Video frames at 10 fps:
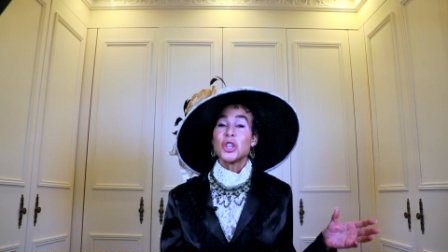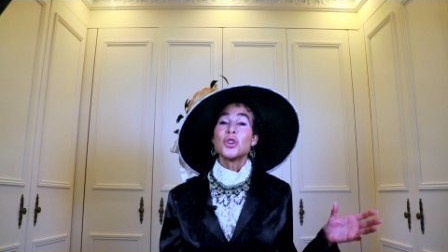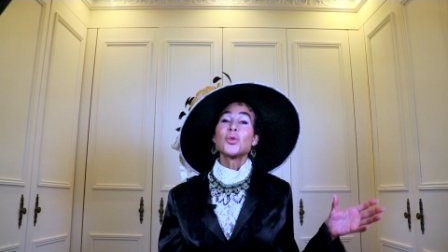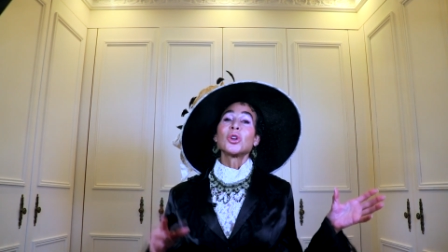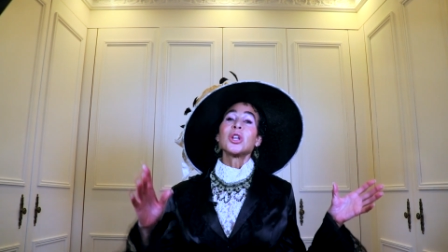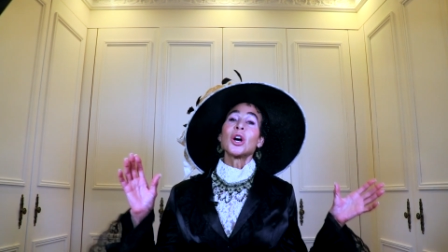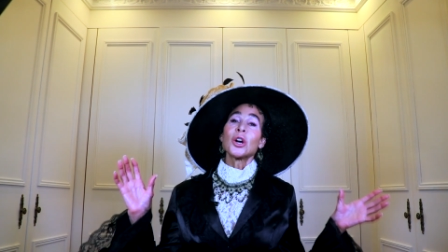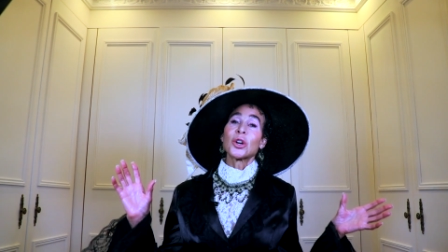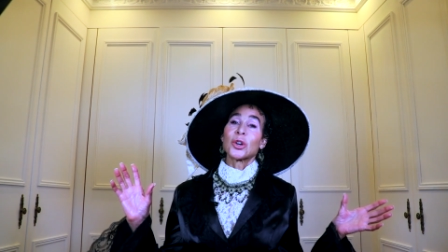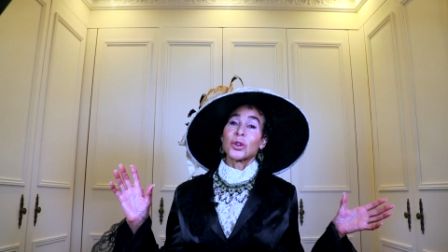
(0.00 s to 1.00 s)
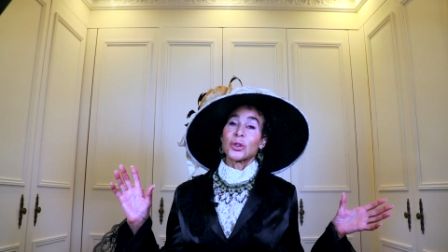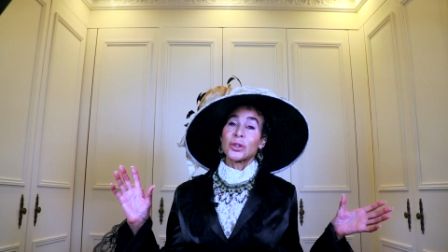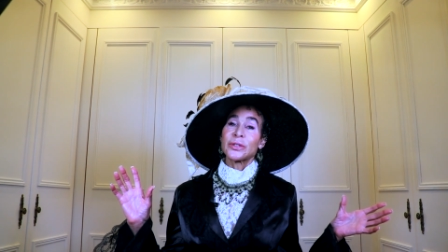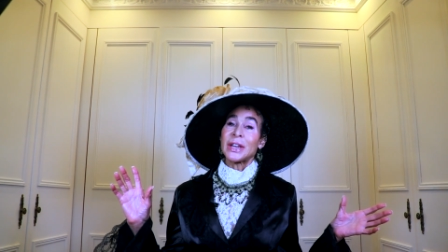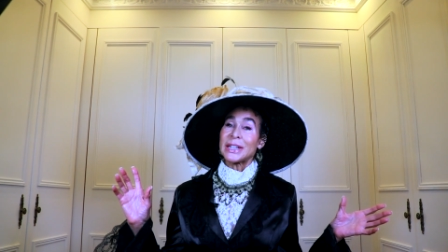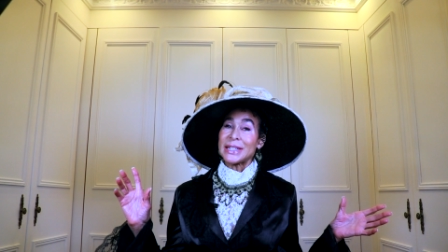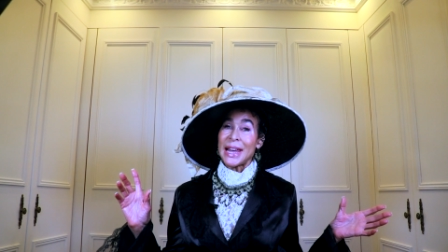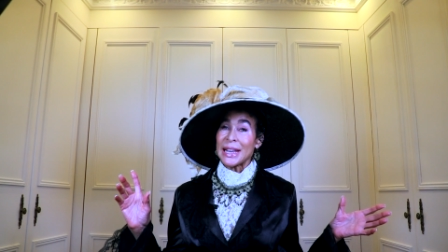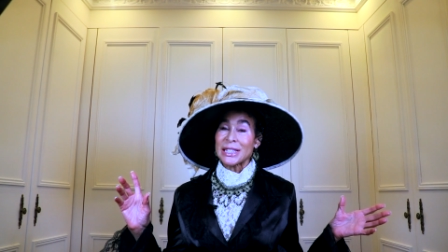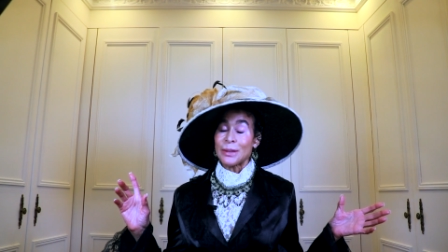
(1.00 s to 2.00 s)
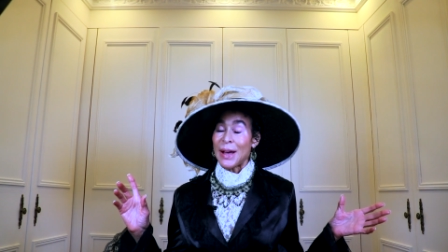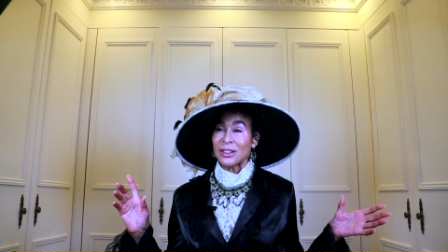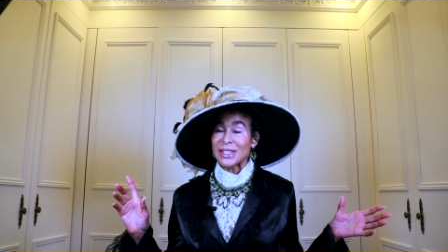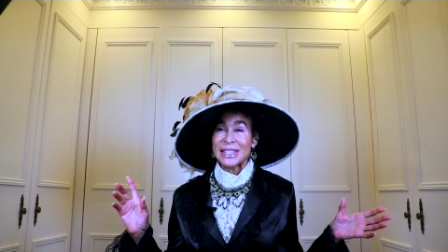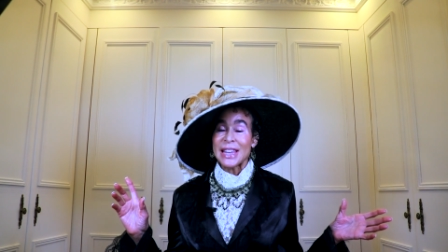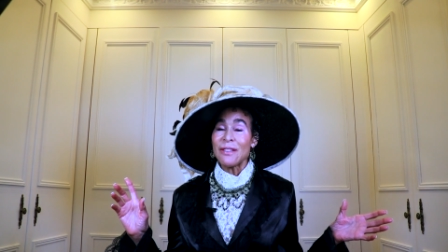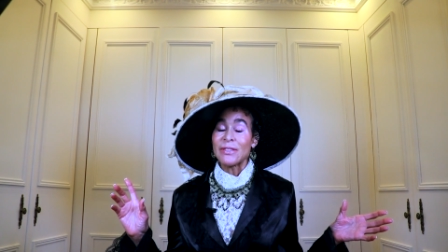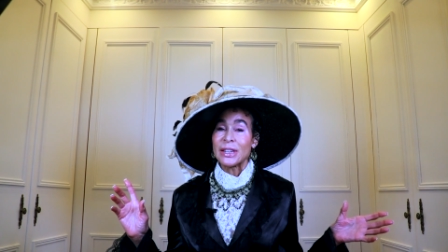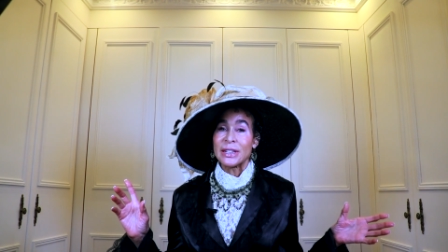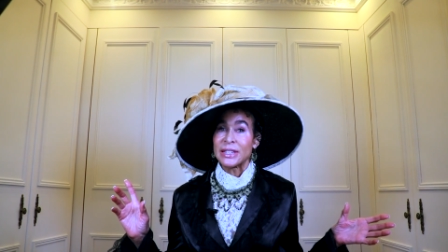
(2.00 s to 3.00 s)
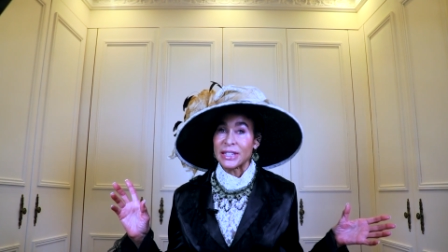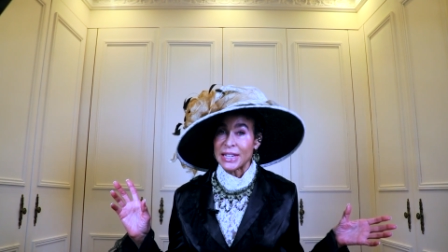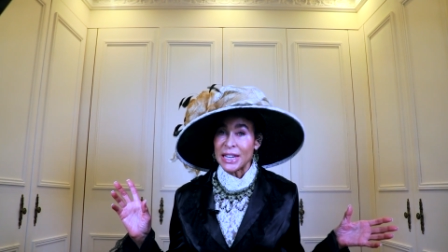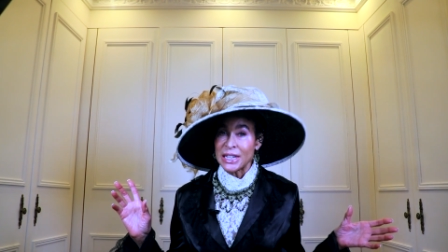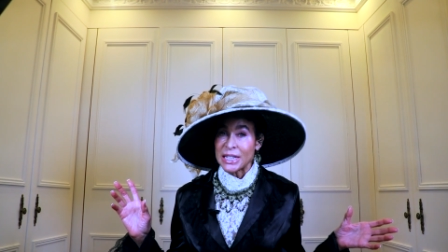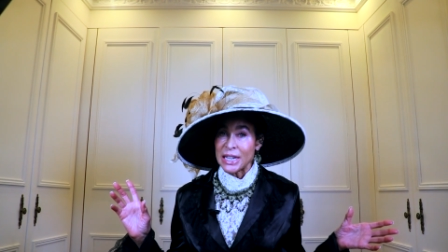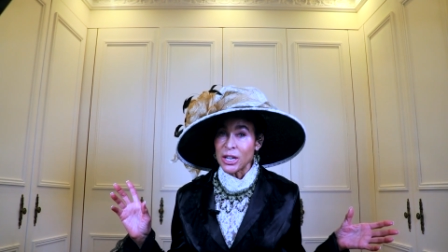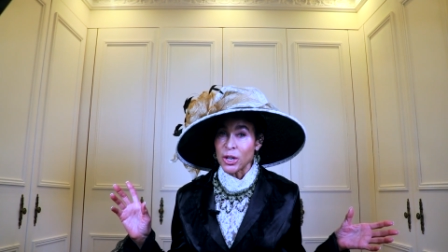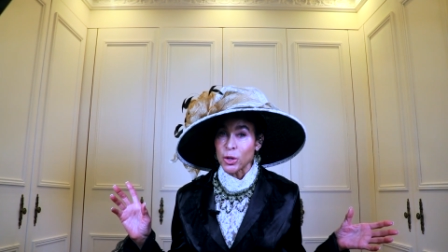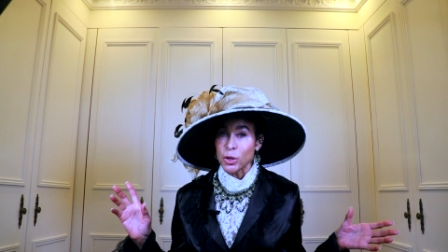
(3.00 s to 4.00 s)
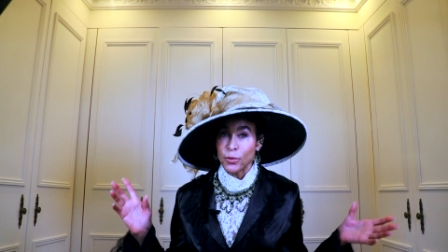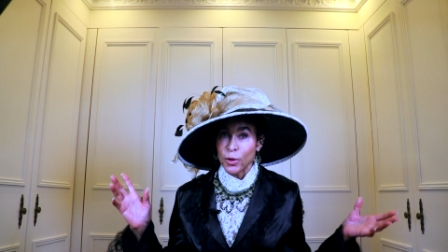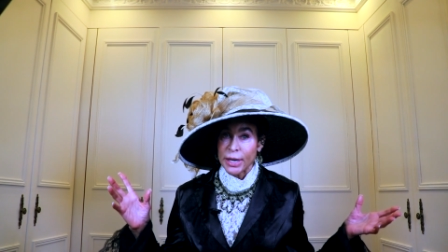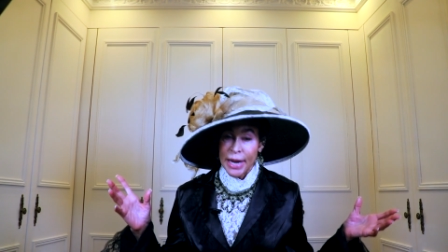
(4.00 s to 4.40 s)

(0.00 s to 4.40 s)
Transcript: You learned that it takes about 7 to 10 years for a